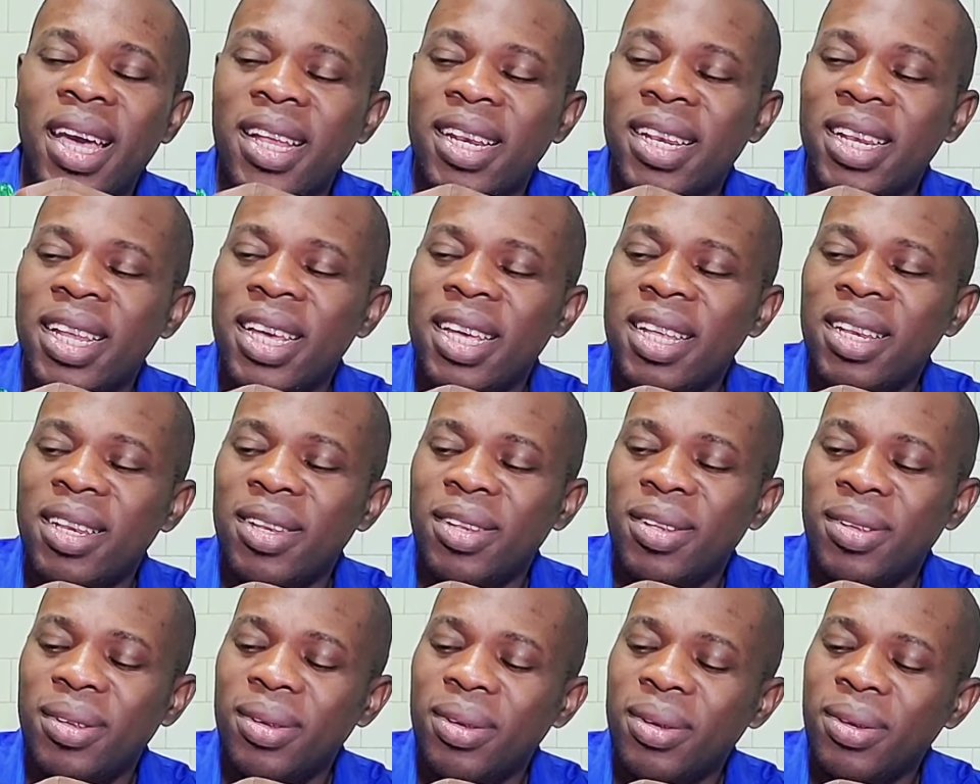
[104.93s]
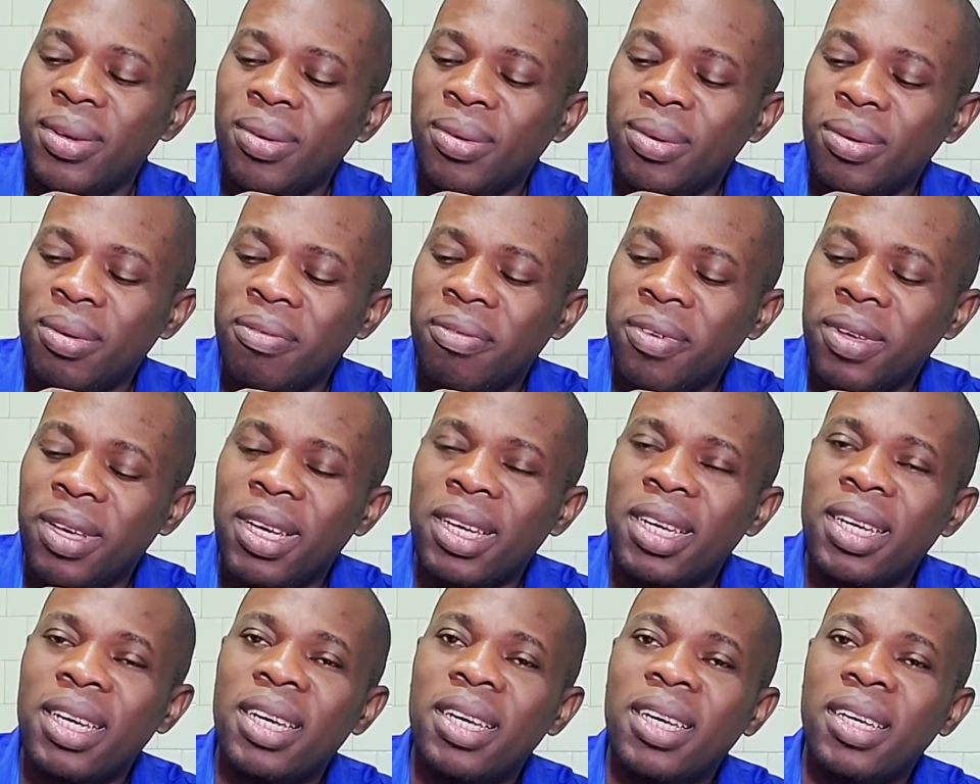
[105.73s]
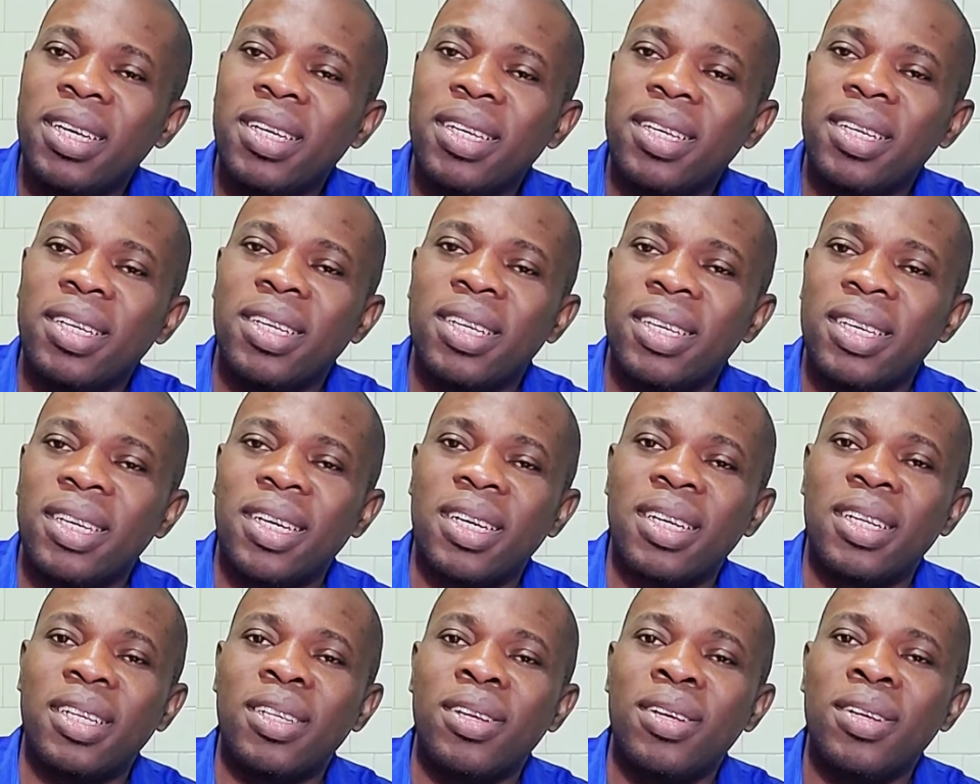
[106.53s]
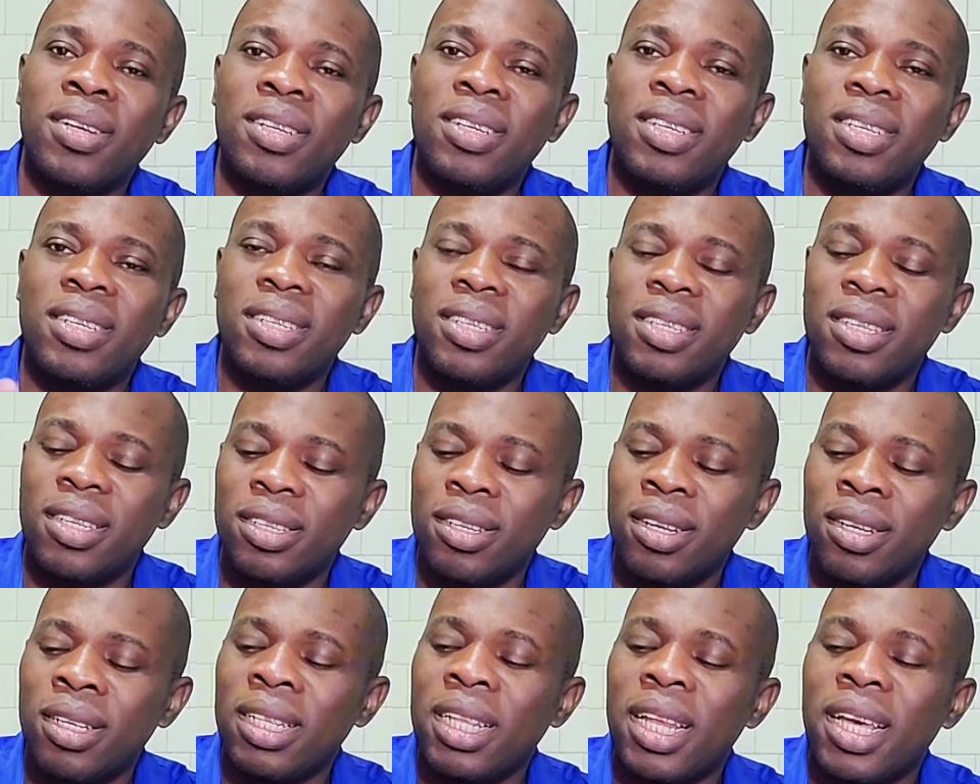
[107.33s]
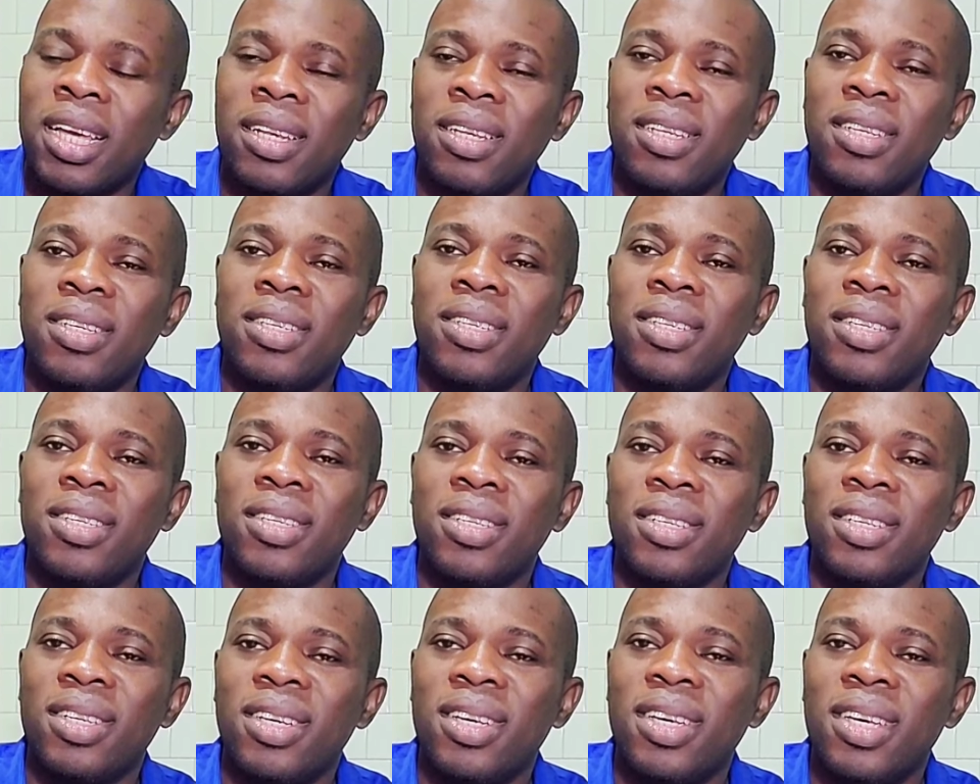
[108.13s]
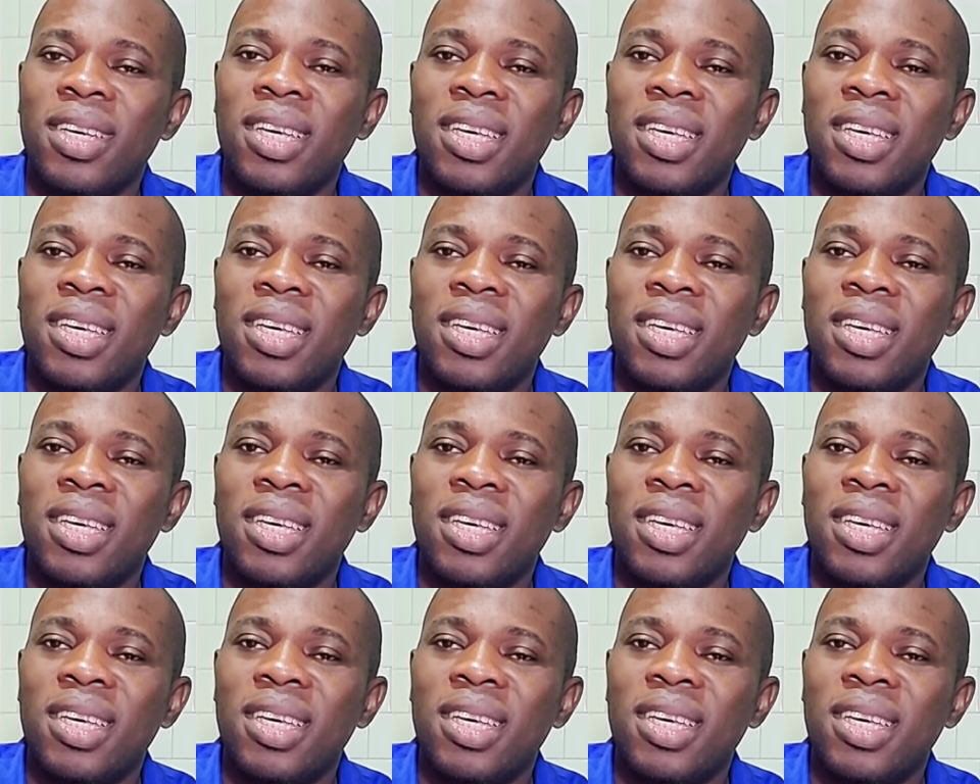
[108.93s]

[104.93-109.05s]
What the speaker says: and then your finger here. Not this, not like this.